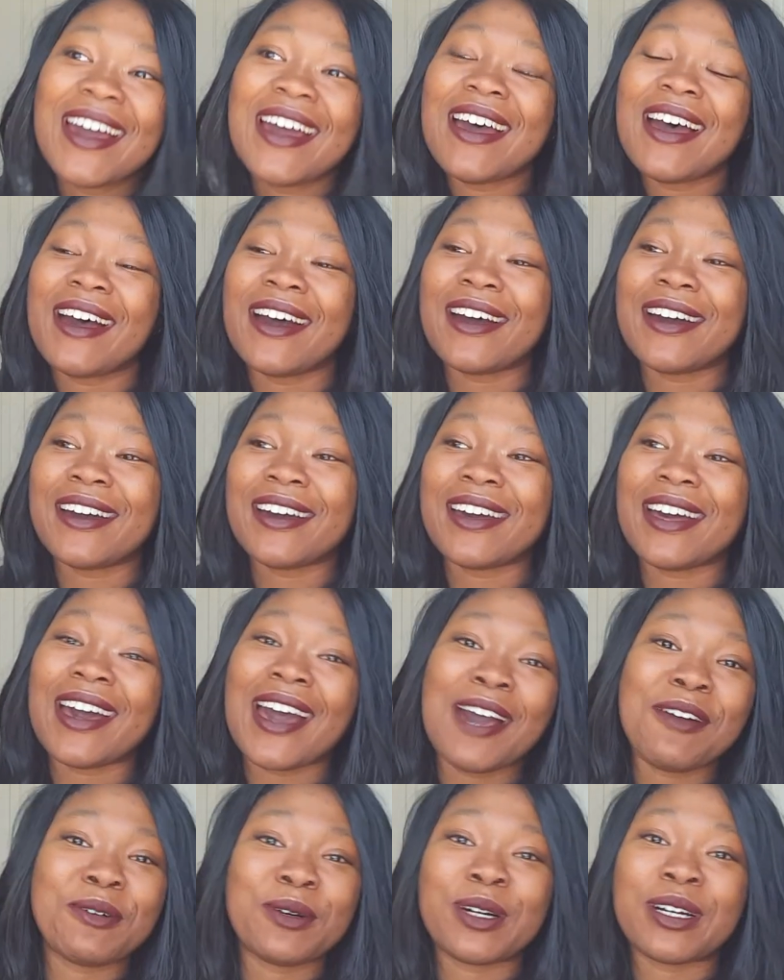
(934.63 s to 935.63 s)

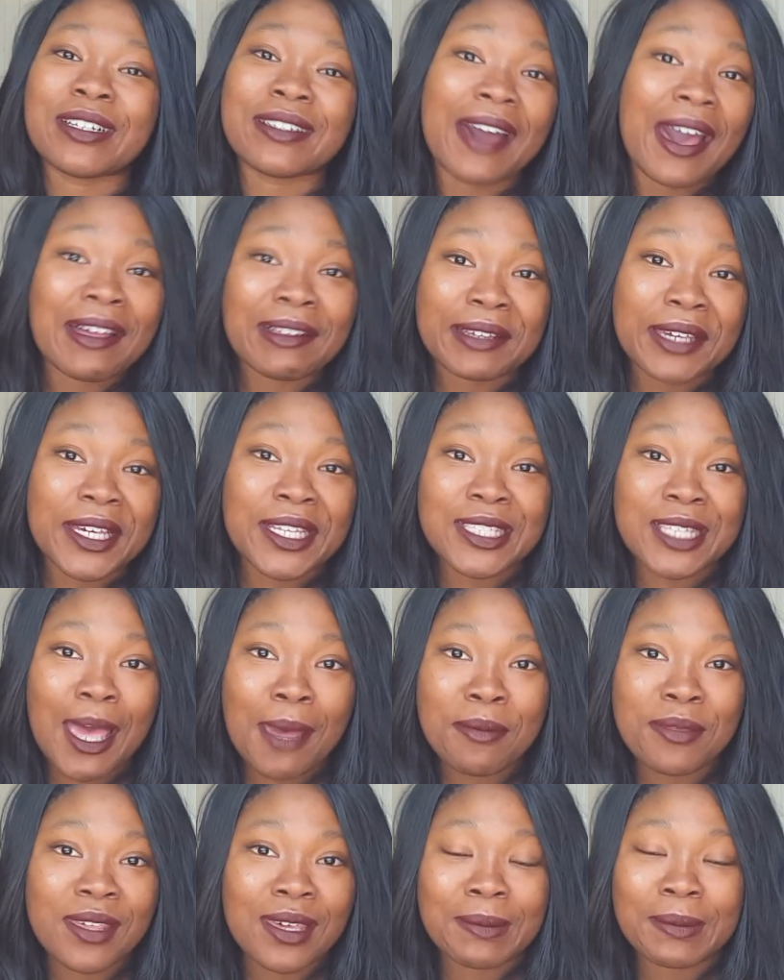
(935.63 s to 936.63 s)
I will gladly
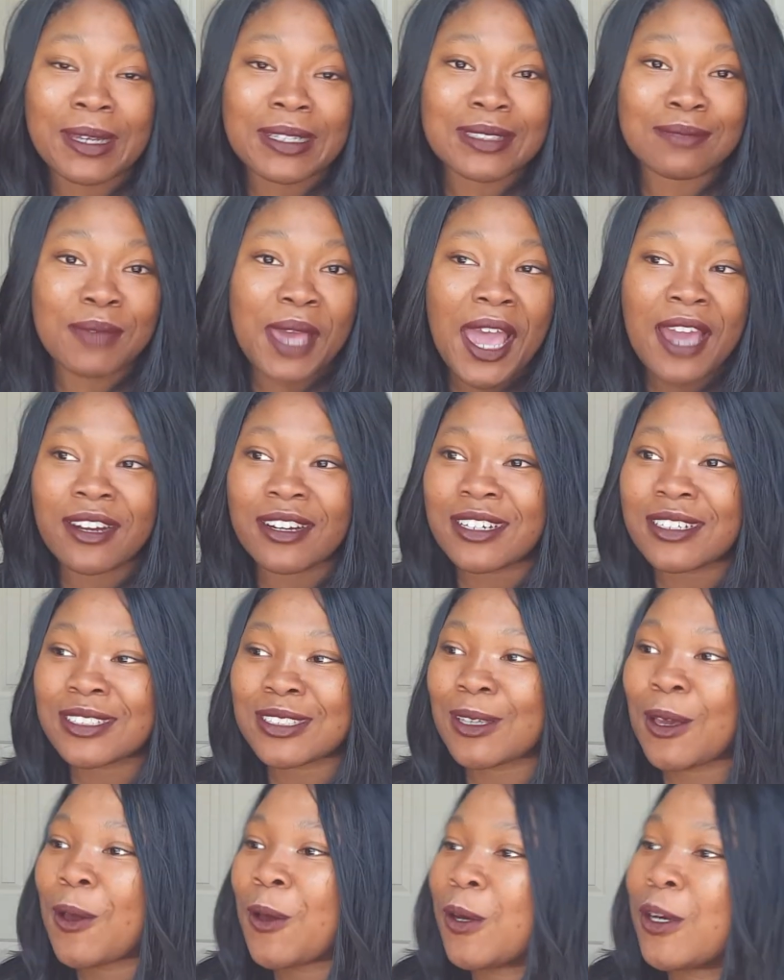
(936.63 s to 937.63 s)
accept them, doesn't matter.
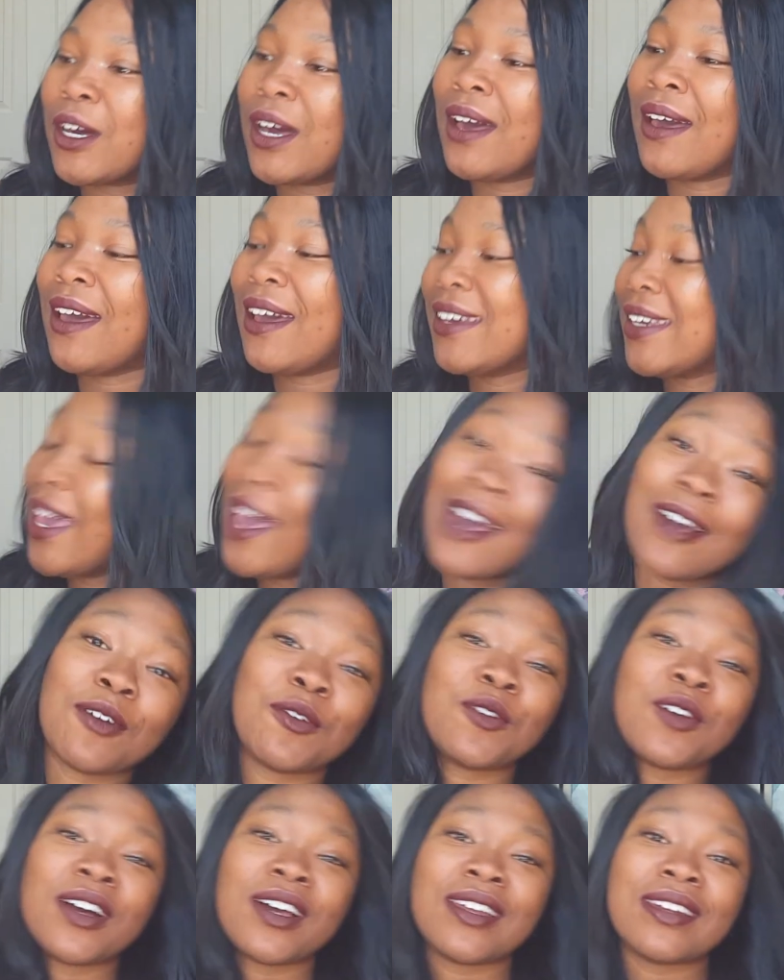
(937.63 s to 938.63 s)
So yeah,
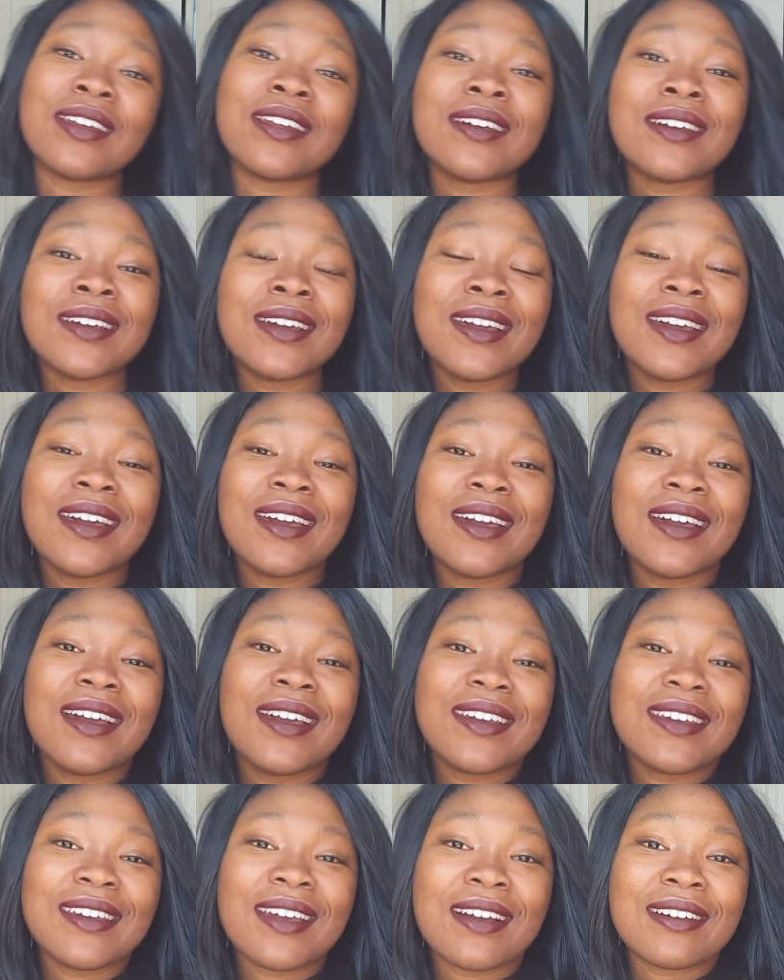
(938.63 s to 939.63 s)
one
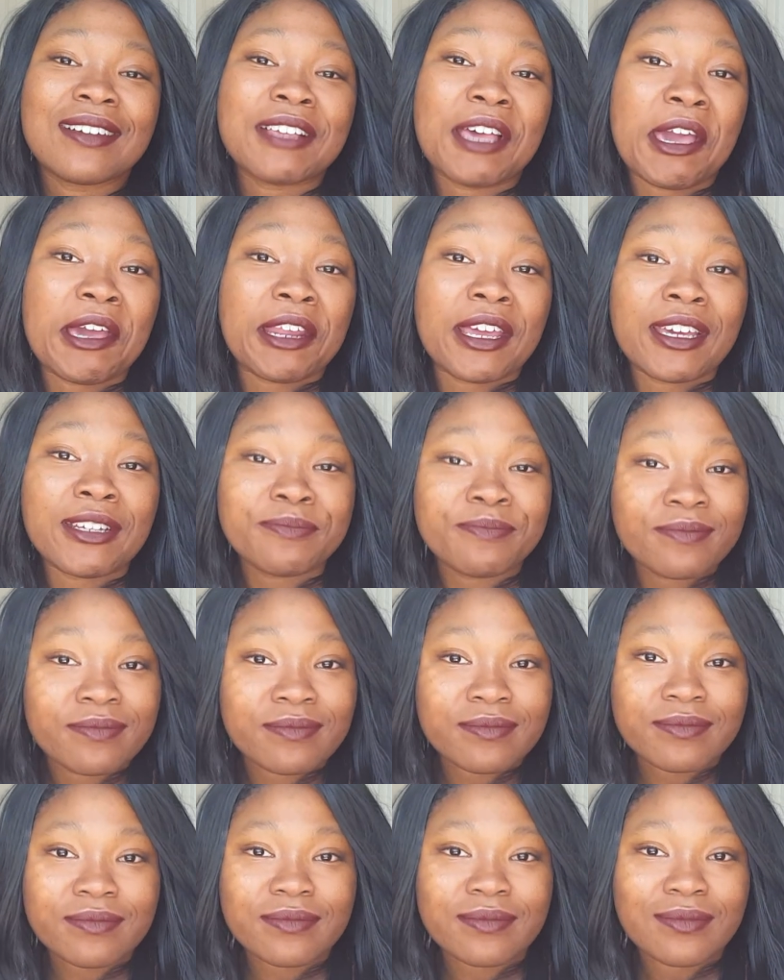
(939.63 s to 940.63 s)
young lady,
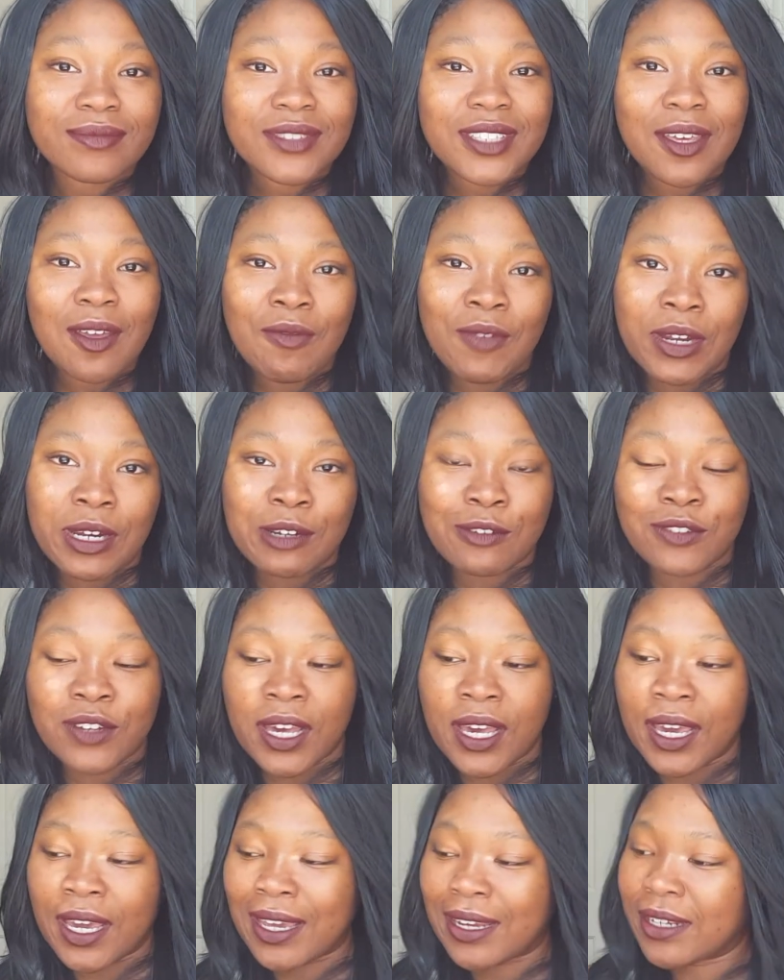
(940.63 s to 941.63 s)
very
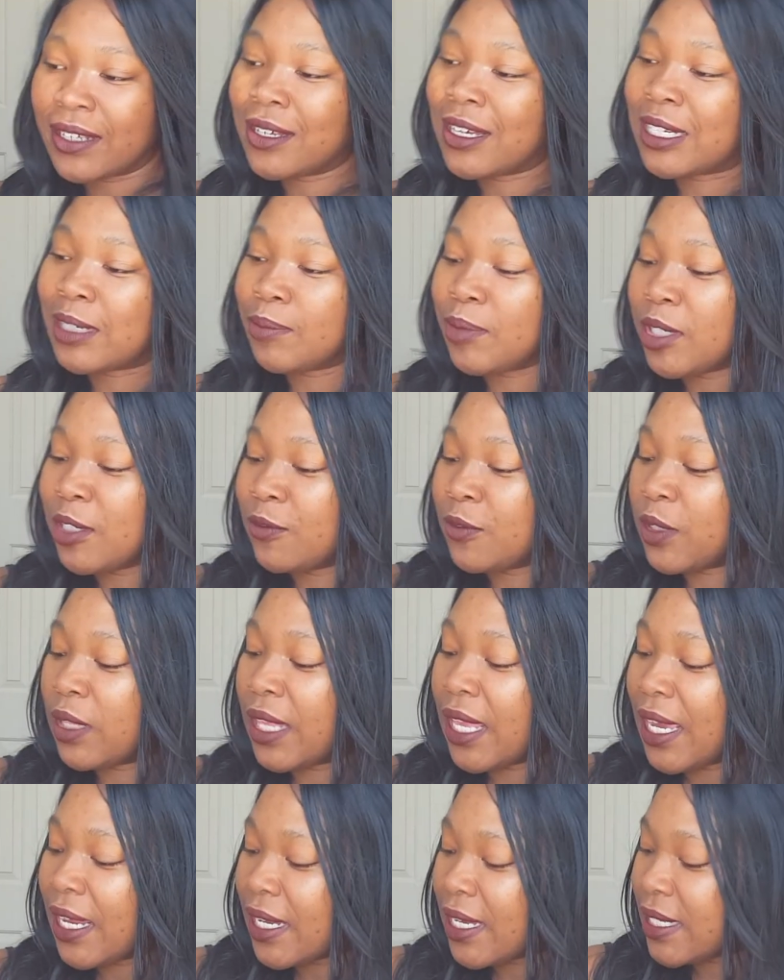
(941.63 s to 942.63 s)
fine, young, beautiful
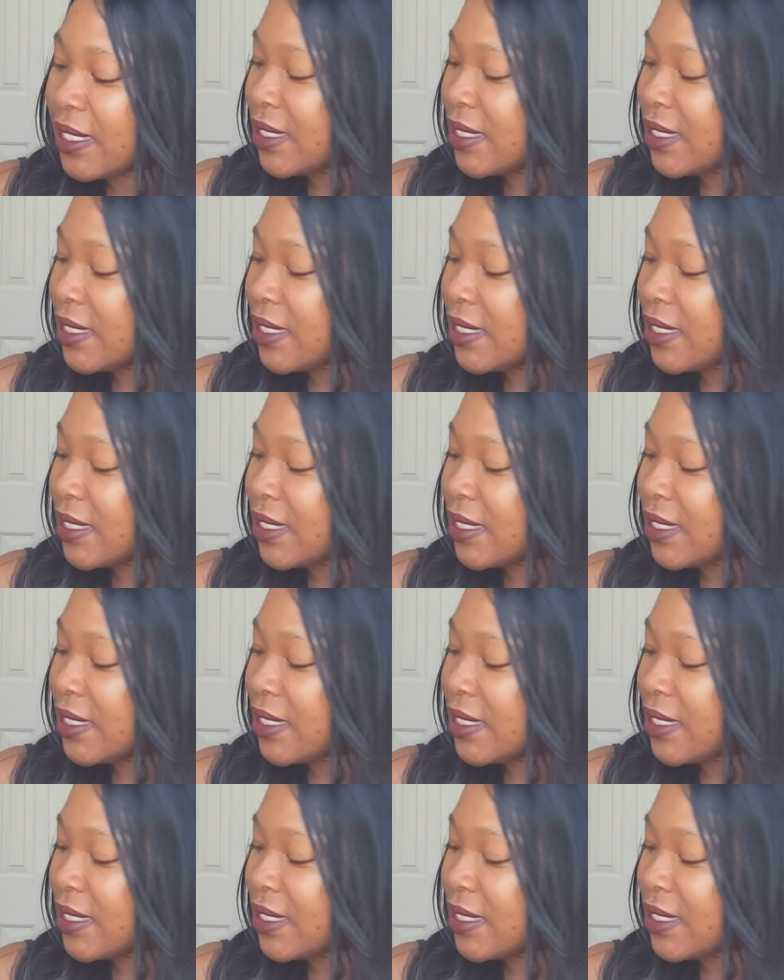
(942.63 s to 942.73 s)
lady,